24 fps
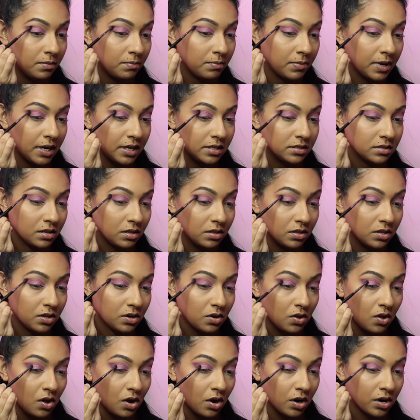but it's a
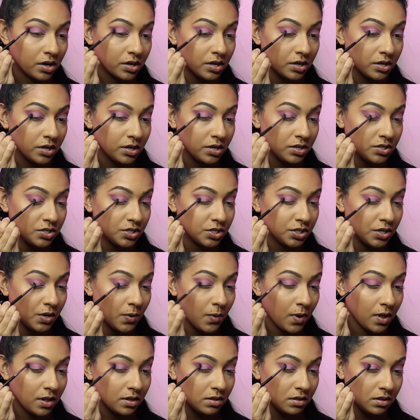little harder
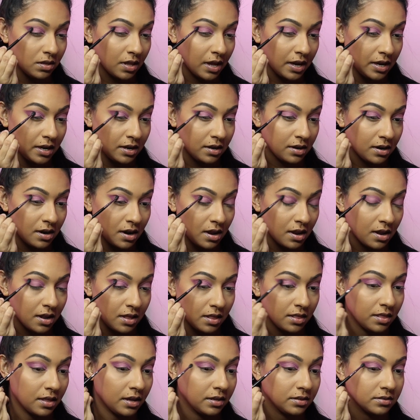to lighten
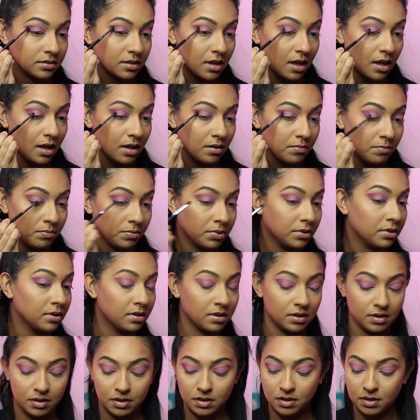things up
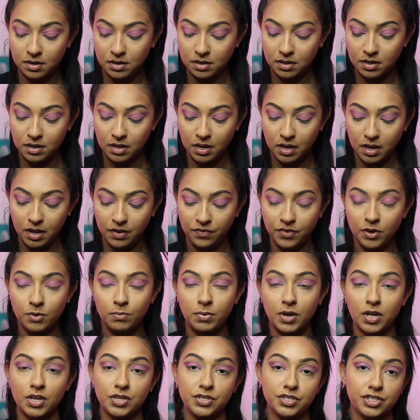if you
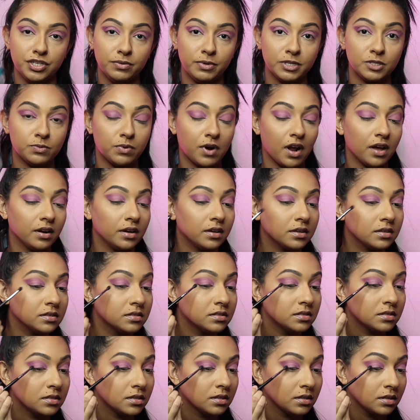put too much
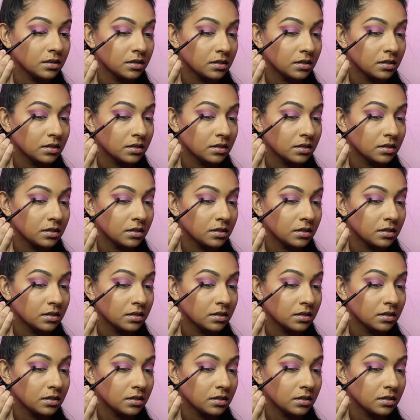product.